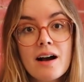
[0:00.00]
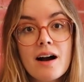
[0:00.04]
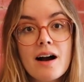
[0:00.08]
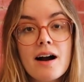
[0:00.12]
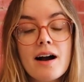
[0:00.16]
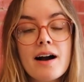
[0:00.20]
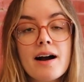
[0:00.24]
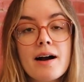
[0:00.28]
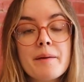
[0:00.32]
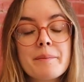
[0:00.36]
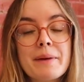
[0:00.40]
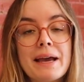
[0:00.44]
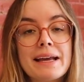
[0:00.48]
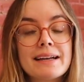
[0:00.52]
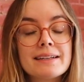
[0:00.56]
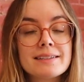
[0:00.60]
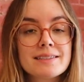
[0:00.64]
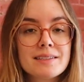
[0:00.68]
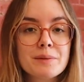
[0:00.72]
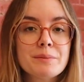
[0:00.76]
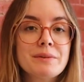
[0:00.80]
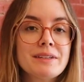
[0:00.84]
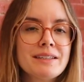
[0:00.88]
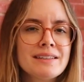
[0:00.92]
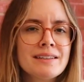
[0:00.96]
And it's
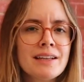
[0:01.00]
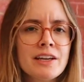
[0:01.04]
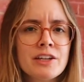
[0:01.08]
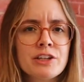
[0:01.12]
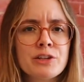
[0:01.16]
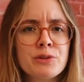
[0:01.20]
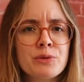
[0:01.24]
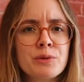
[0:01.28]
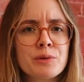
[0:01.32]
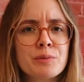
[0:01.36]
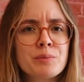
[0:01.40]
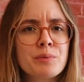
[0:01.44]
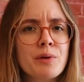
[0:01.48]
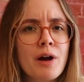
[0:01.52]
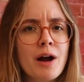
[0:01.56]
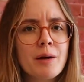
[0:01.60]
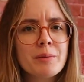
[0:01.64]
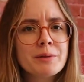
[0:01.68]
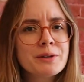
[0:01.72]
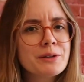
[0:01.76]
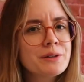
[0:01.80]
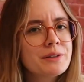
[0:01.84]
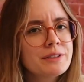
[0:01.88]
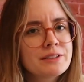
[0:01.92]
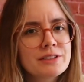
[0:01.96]
something that you were
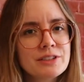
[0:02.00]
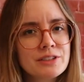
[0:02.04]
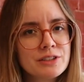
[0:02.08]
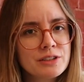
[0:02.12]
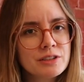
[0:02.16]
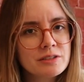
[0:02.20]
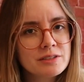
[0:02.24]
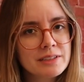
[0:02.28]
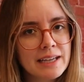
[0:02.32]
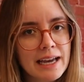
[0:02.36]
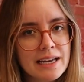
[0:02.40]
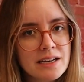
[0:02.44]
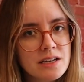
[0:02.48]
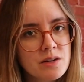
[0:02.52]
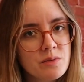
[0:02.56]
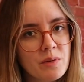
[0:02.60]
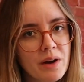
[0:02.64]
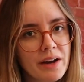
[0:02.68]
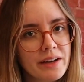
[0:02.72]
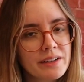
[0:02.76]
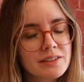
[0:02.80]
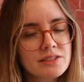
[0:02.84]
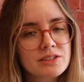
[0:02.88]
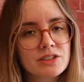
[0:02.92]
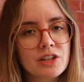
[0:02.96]
probably going to use
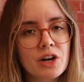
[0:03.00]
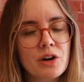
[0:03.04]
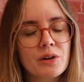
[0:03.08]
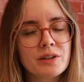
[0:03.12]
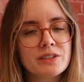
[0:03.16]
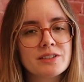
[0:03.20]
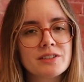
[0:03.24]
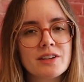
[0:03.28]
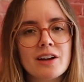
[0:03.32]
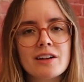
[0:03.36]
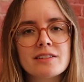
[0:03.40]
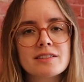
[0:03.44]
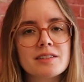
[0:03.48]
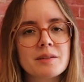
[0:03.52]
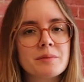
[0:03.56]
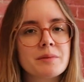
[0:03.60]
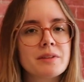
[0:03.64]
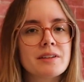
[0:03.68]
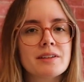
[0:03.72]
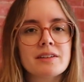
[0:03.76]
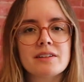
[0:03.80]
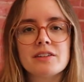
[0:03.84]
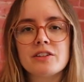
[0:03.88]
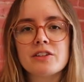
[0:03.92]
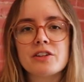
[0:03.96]
anyway. So it's not
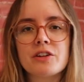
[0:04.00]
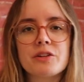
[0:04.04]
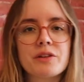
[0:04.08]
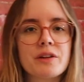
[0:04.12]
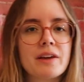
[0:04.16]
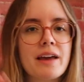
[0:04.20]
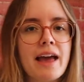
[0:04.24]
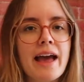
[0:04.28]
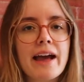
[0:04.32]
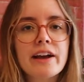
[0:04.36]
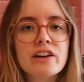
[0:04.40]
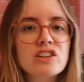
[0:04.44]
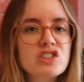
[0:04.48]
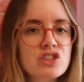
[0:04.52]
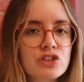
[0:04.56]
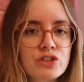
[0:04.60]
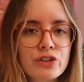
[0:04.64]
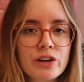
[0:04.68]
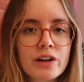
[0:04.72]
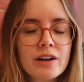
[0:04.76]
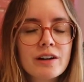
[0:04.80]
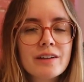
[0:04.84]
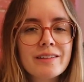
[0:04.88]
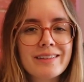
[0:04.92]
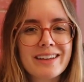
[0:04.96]
something,
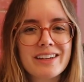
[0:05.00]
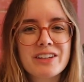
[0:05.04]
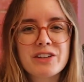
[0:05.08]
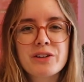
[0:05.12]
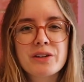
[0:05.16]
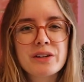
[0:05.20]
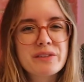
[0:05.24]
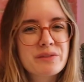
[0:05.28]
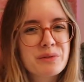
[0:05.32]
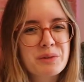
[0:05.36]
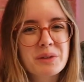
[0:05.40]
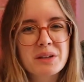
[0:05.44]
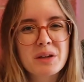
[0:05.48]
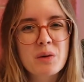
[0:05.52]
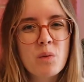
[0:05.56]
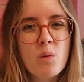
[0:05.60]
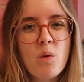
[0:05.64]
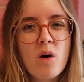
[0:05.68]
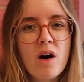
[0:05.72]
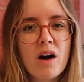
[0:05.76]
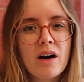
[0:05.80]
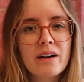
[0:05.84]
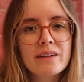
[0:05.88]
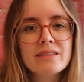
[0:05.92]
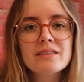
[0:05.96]
extra that you don't even really
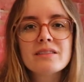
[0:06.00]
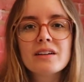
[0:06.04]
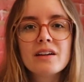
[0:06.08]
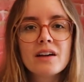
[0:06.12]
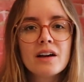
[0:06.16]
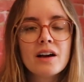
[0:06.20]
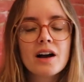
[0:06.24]
want.